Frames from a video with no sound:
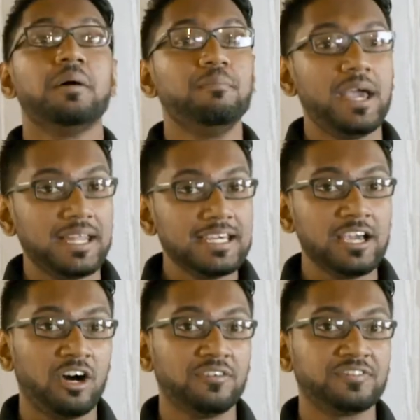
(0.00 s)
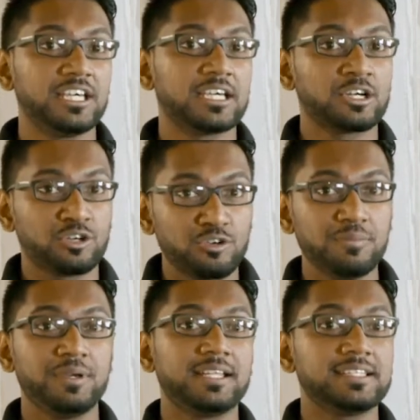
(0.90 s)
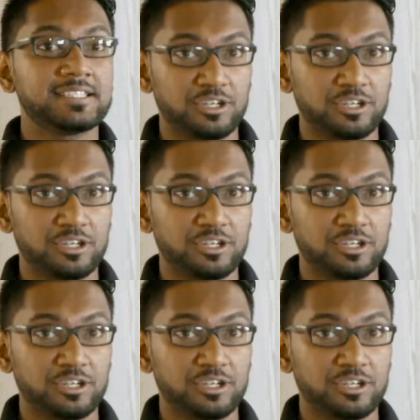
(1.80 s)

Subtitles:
Many of the Caribbean